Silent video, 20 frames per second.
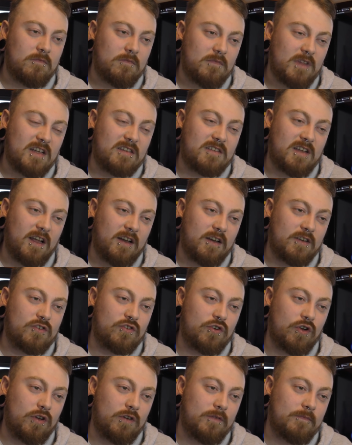That's kind of
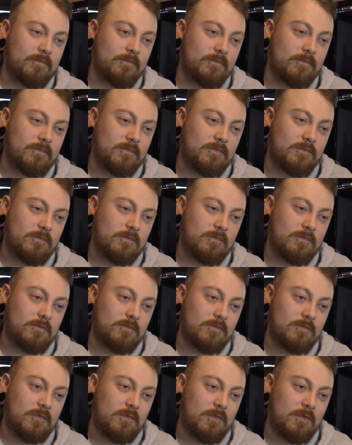true.
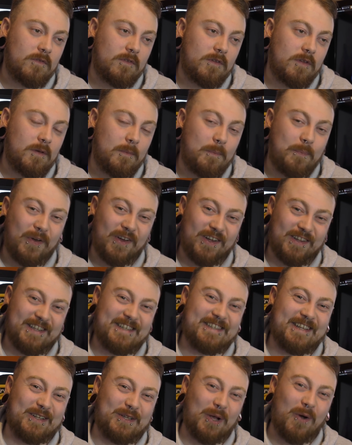But at
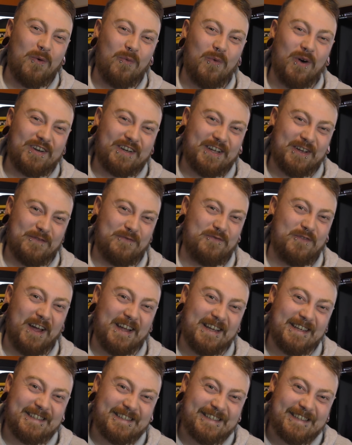least I don't work at
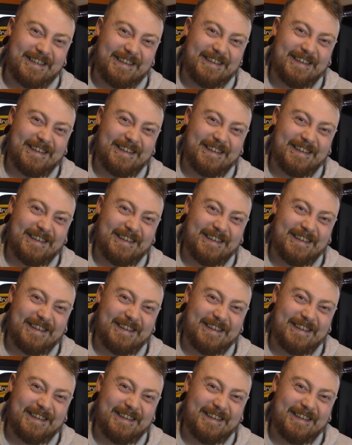Vice,